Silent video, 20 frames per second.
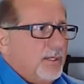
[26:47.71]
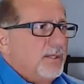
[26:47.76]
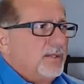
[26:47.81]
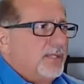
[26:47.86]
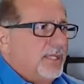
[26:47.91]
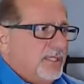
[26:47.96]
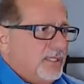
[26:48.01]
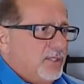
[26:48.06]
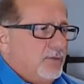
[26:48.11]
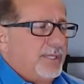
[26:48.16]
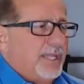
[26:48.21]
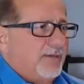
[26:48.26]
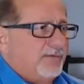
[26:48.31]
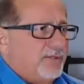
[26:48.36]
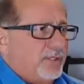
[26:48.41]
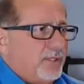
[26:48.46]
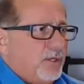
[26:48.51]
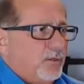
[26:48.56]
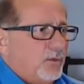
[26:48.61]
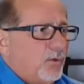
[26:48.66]
Then you would have
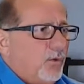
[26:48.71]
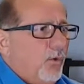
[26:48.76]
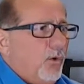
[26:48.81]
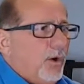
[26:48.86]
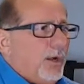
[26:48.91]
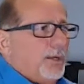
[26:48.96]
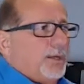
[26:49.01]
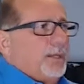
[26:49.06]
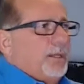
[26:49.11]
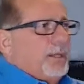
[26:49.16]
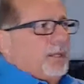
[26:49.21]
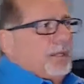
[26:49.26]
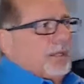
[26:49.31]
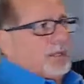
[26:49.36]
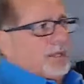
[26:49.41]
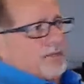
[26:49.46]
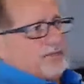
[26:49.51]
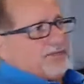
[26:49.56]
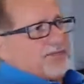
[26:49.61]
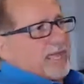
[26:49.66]
to go to court.
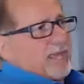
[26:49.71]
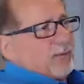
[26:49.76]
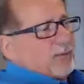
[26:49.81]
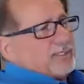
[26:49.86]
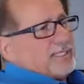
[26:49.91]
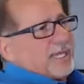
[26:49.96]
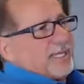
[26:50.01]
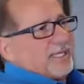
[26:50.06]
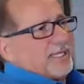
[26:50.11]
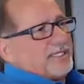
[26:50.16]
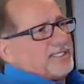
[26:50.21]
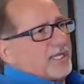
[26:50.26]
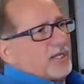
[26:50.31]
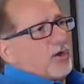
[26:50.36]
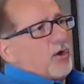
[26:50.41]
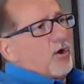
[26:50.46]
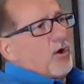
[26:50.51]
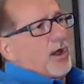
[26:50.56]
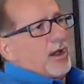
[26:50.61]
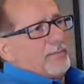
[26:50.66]
If they were tenants in
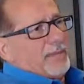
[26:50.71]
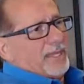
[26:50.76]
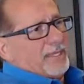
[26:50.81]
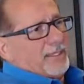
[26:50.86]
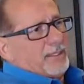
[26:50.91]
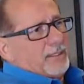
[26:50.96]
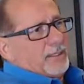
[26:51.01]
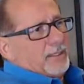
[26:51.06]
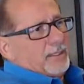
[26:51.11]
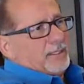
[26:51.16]
common,